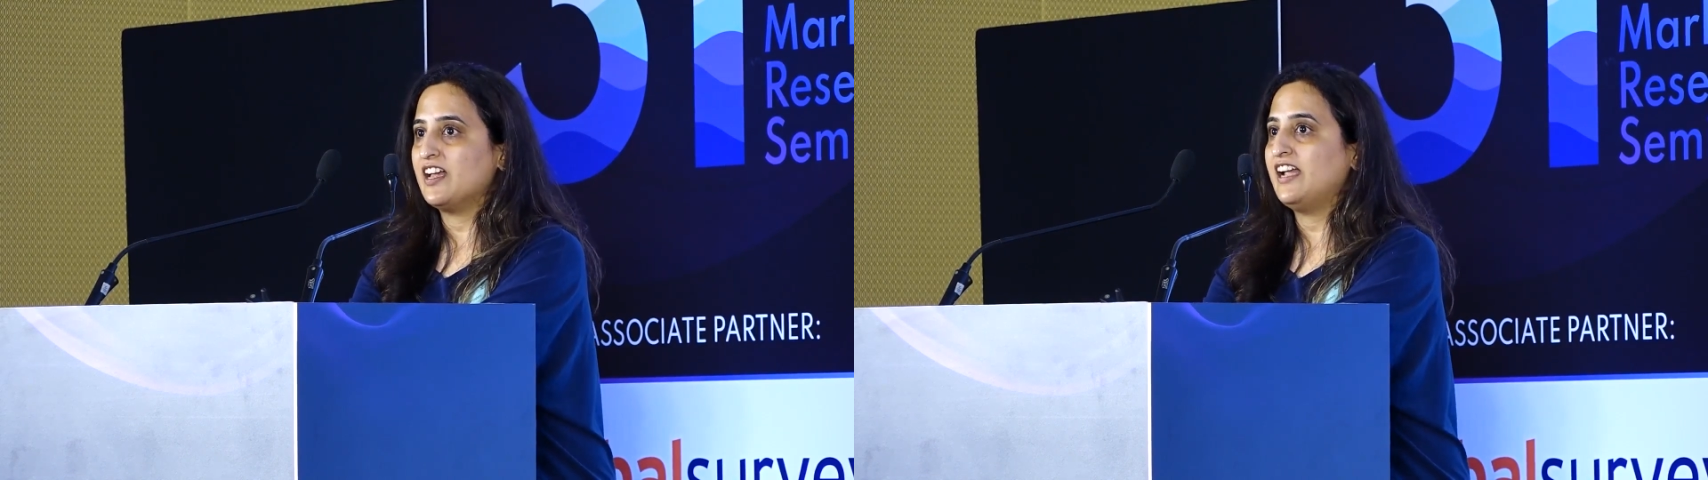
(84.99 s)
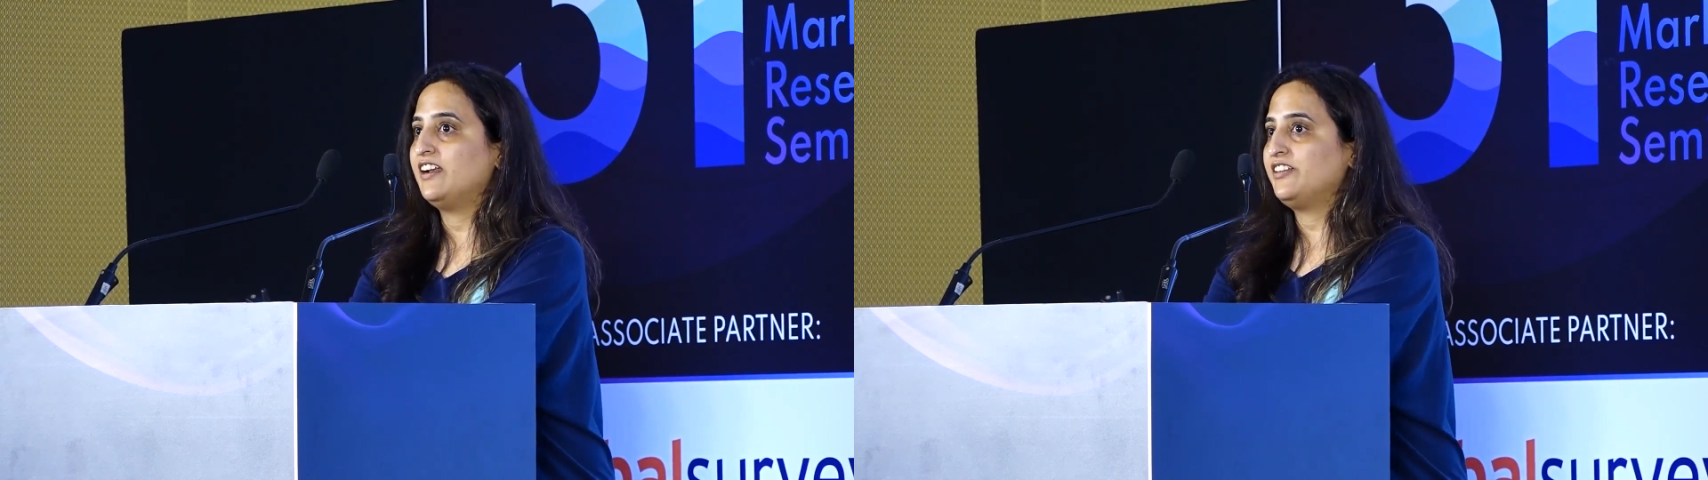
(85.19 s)

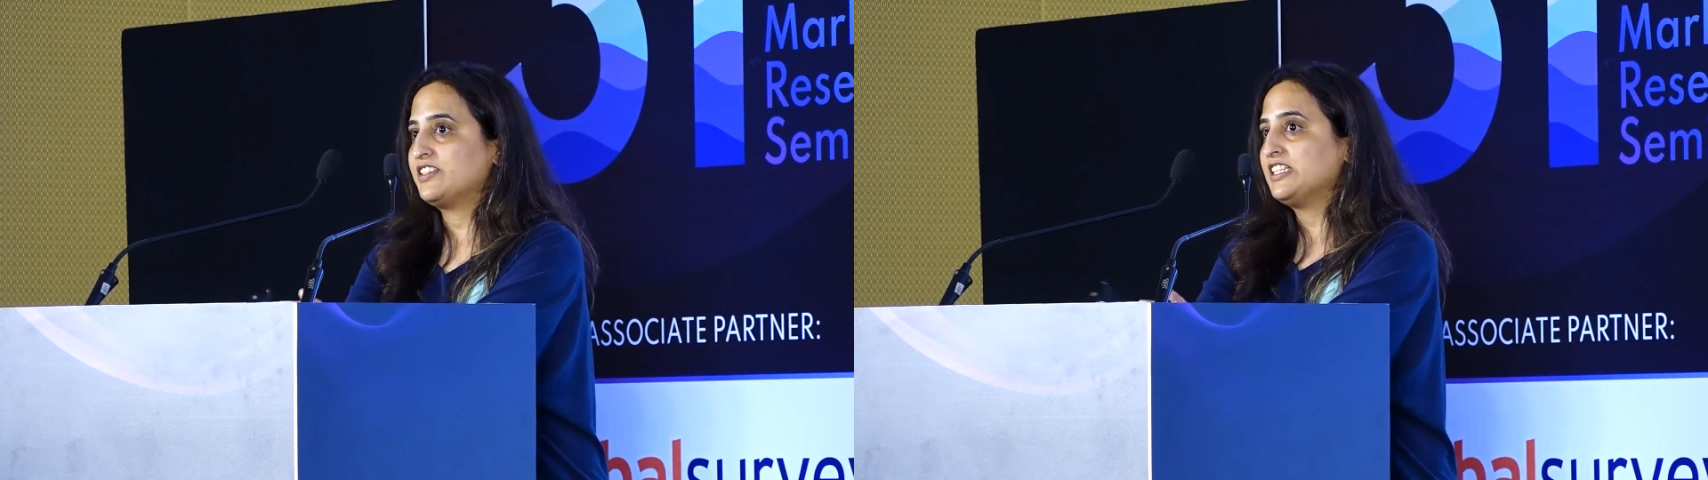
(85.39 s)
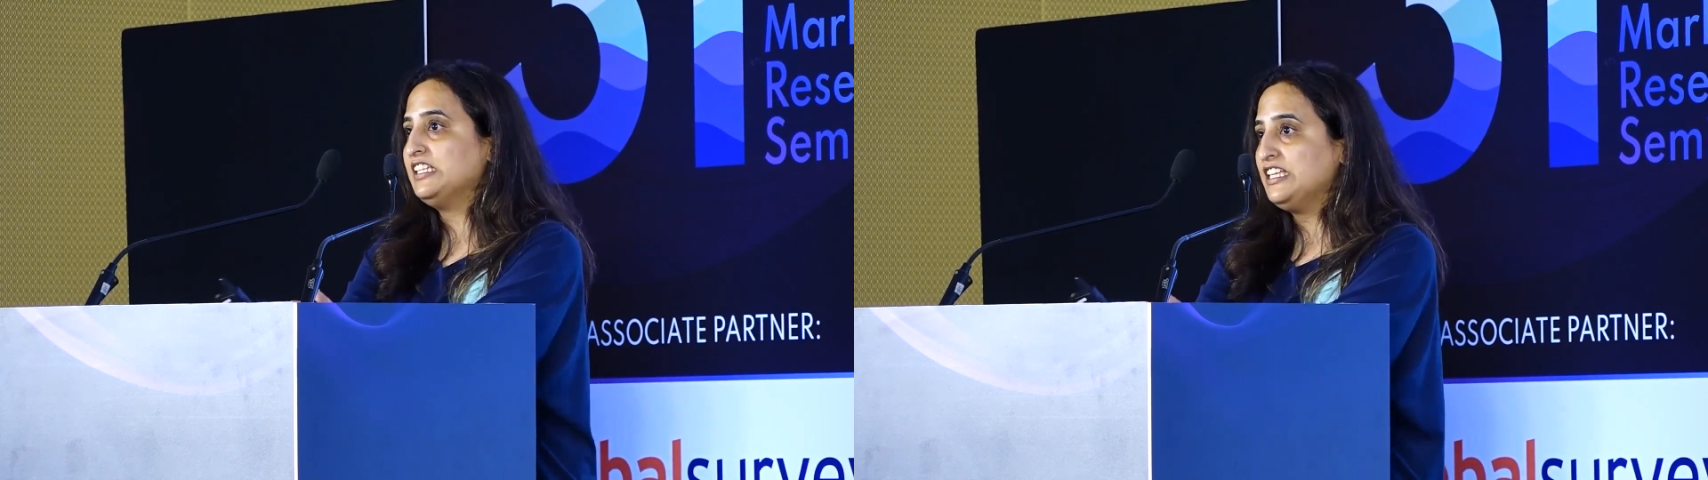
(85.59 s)
and
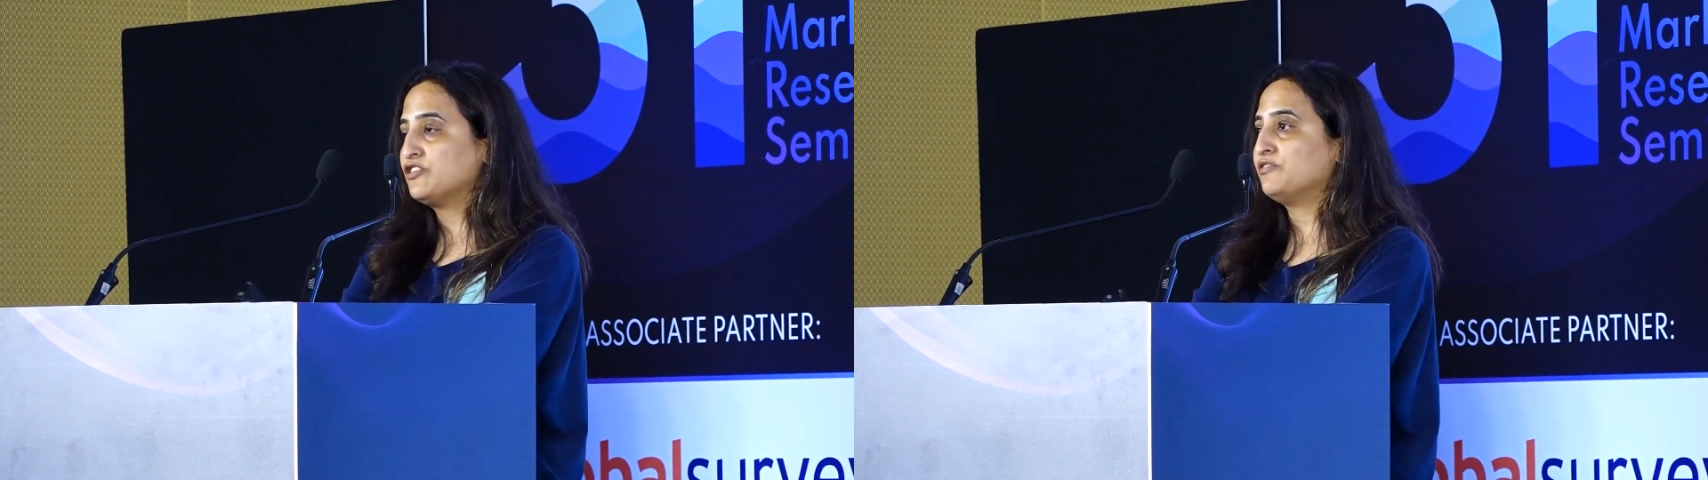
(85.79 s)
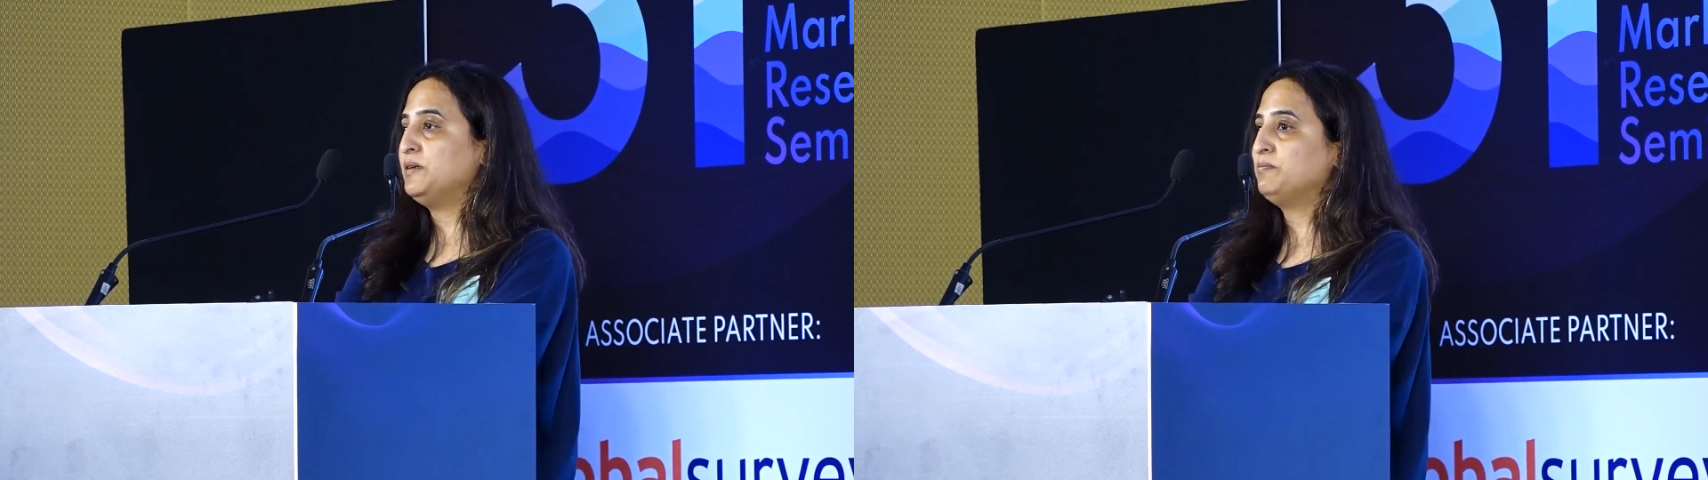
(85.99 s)
addressing needs
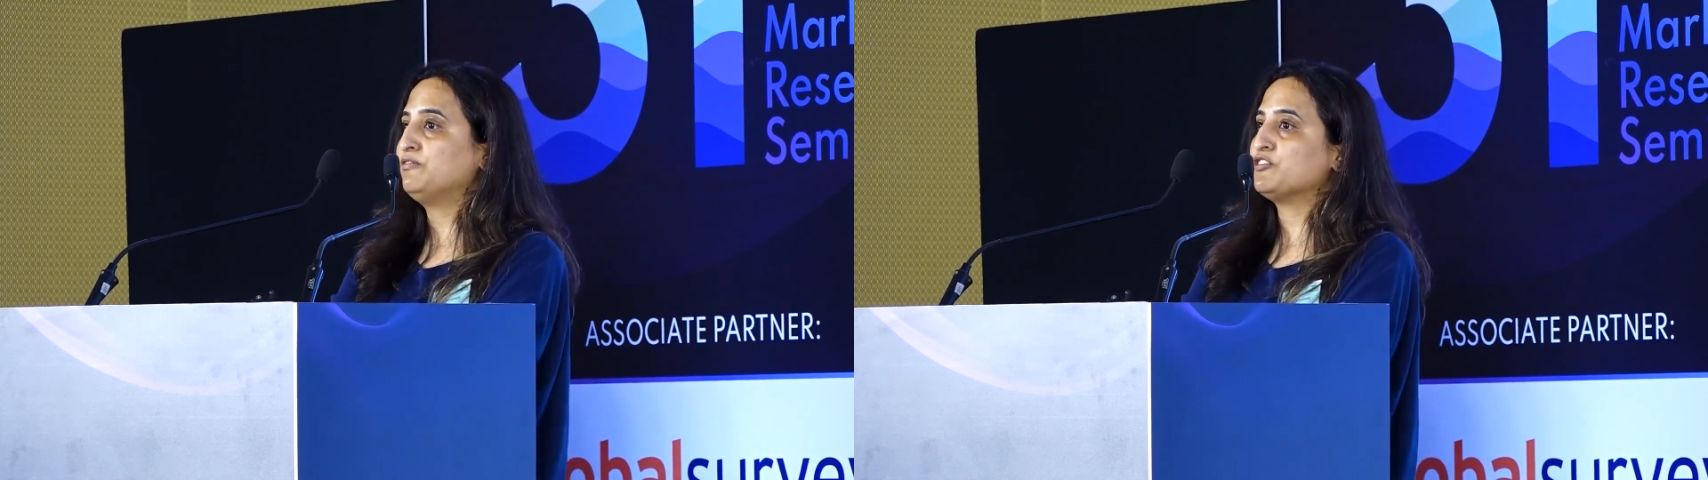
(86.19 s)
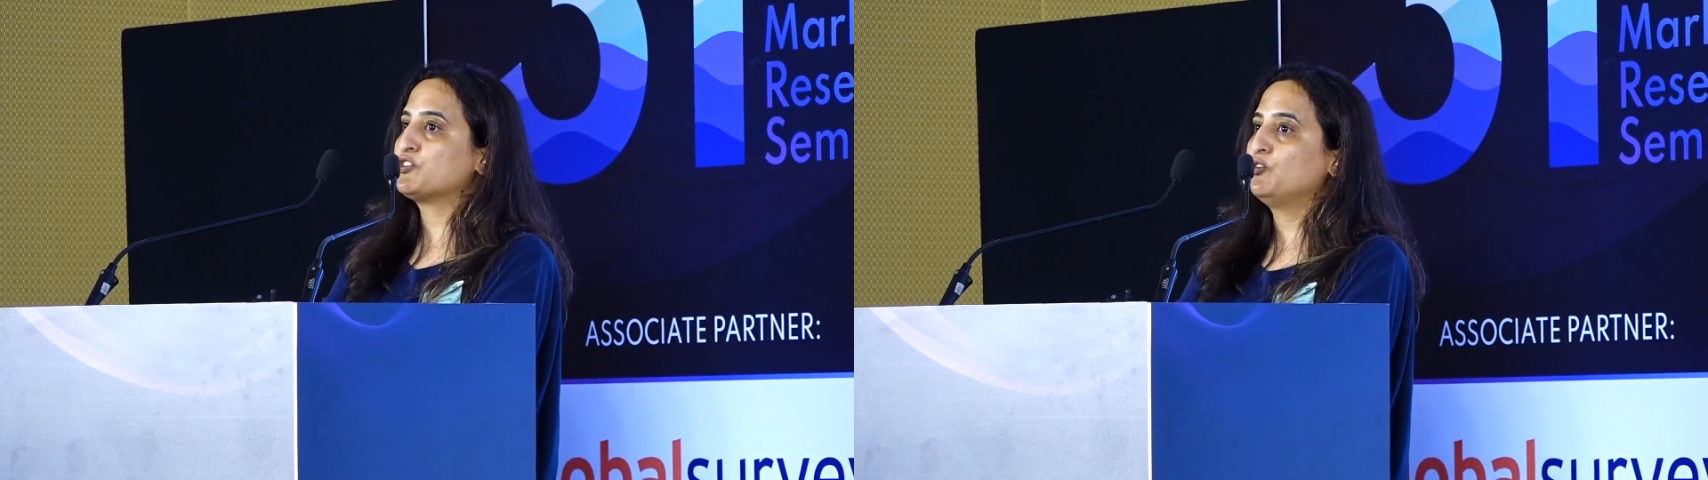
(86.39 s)
of people
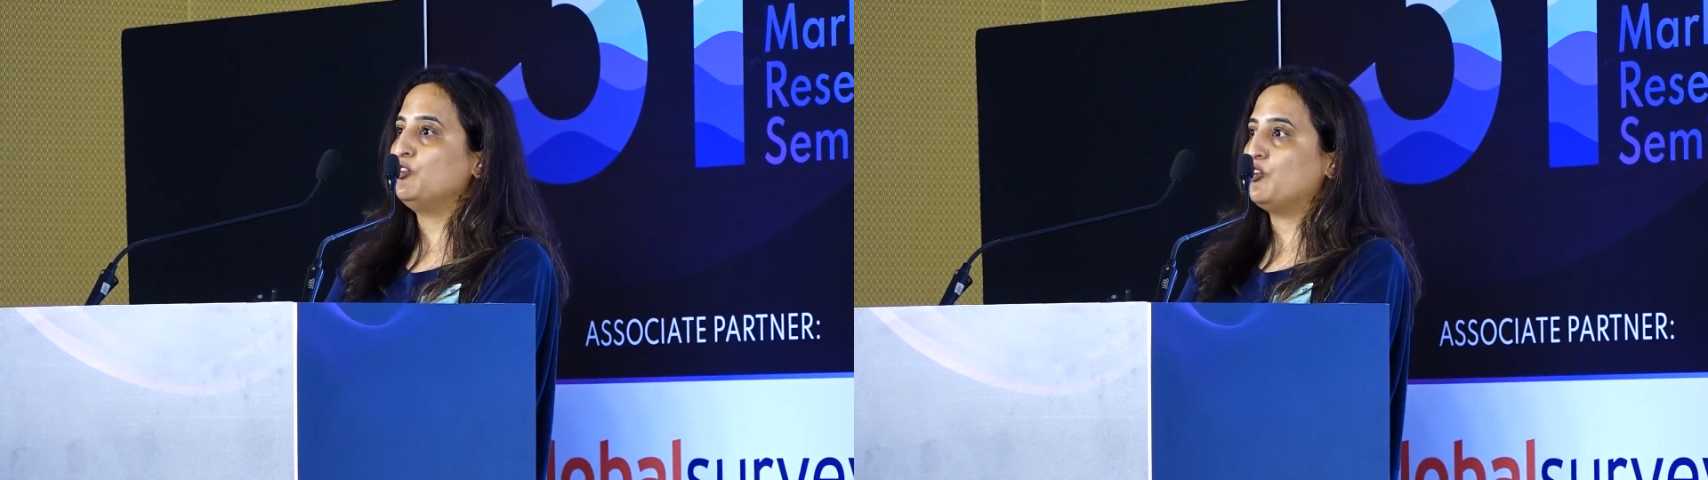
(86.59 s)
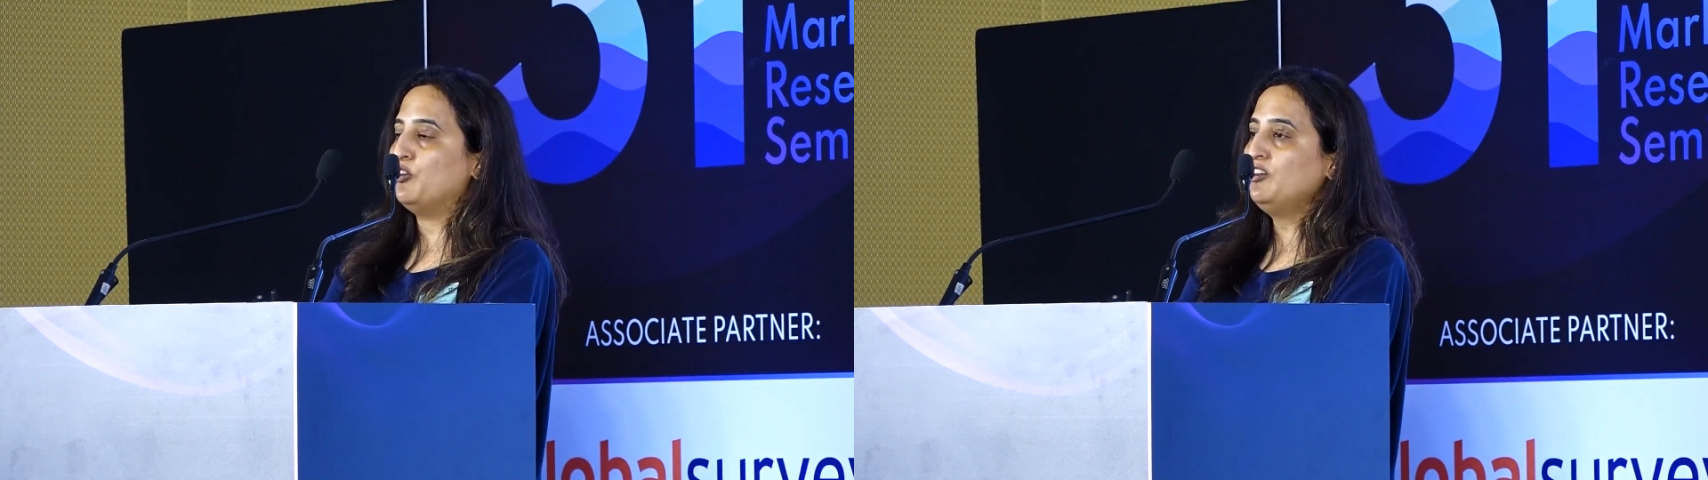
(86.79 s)
for so
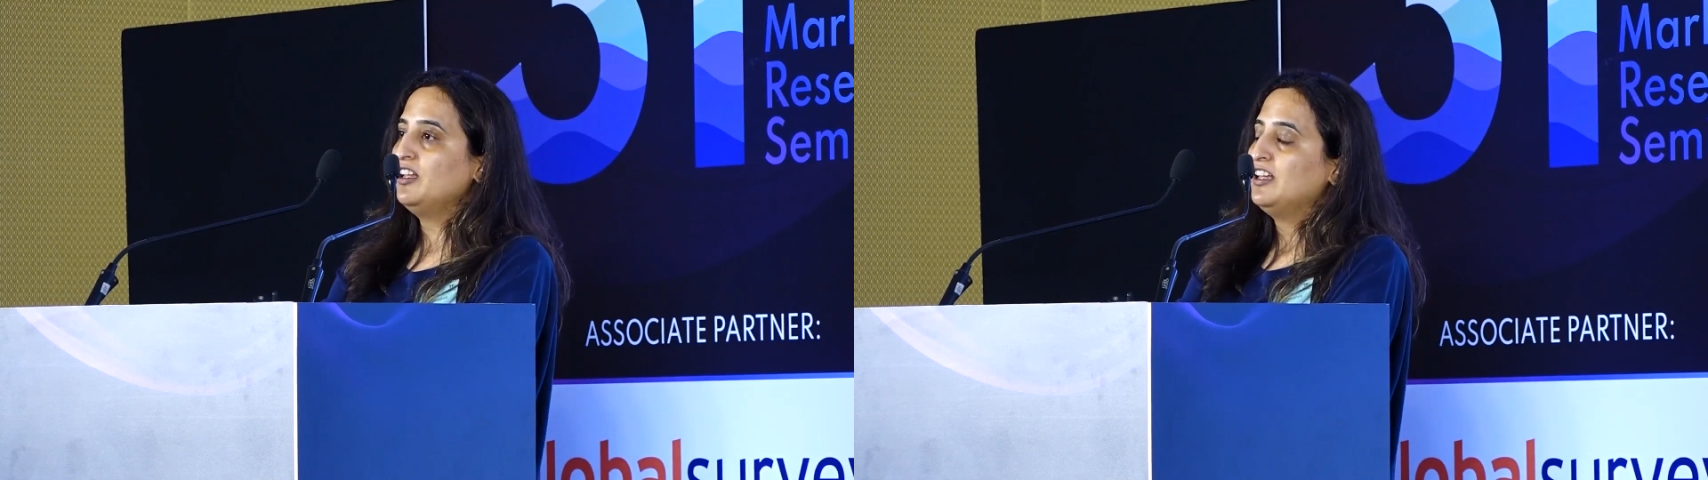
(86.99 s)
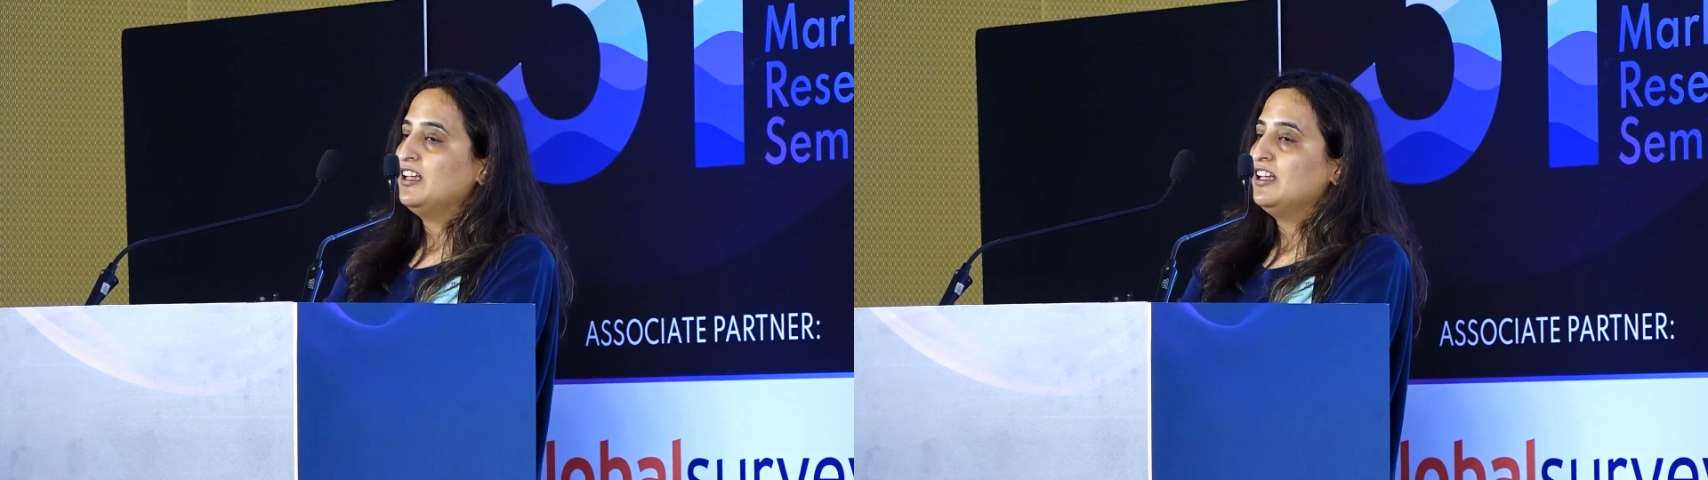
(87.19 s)
long,